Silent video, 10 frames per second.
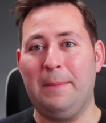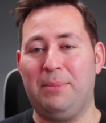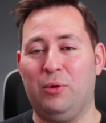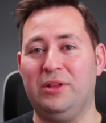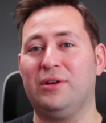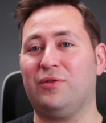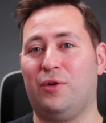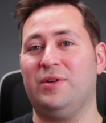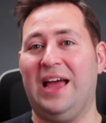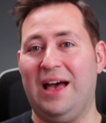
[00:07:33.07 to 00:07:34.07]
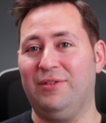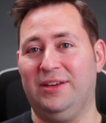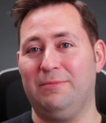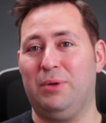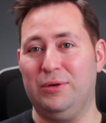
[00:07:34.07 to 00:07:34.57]
But we look forward to having
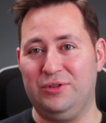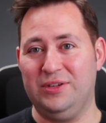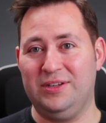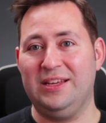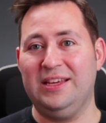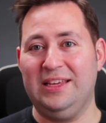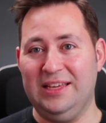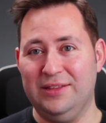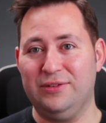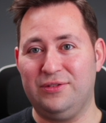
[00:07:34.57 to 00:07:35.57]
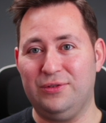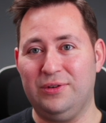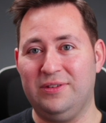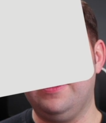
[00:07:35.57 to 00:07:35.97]
it posted in the store.